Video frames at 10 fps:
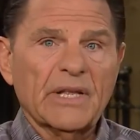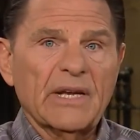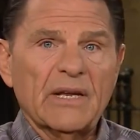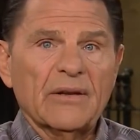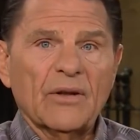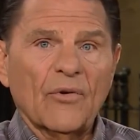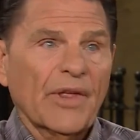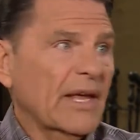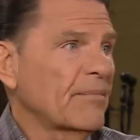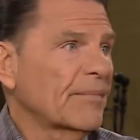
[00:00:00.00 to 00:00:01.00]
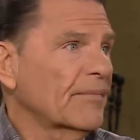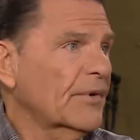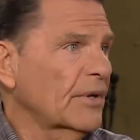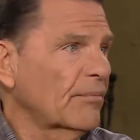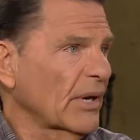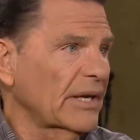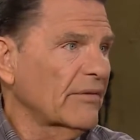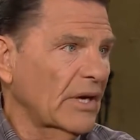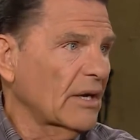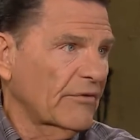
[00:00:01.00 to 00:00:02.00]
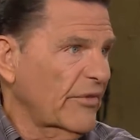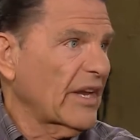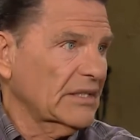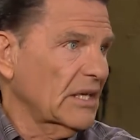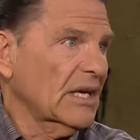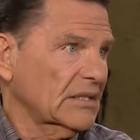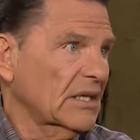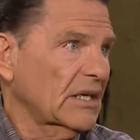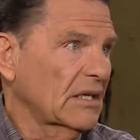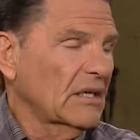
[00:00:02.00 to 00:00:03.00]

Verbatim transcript: They didn't know they even could believe God for things like that.